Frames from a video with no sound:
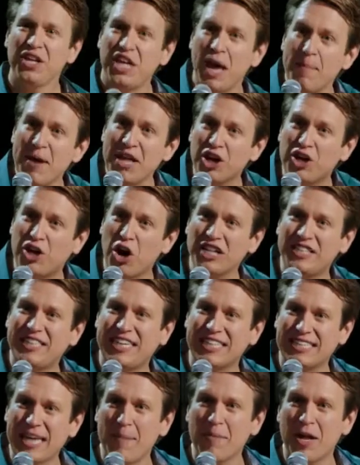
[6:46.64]
Give me the goods, because
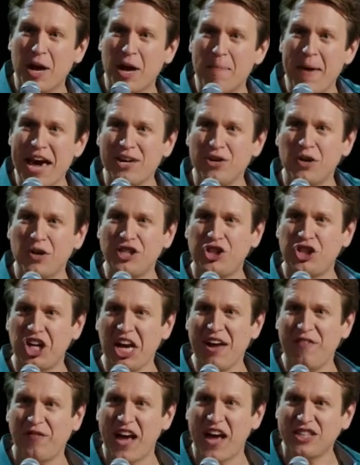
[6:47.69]
I'm the
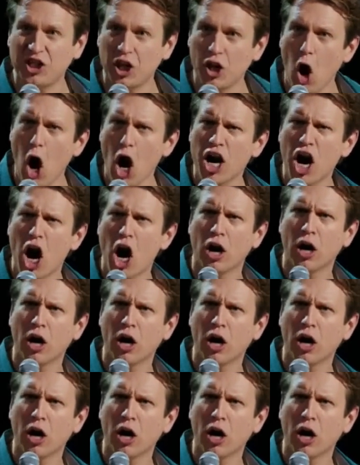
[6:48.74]
commander-in-chief. That's an order.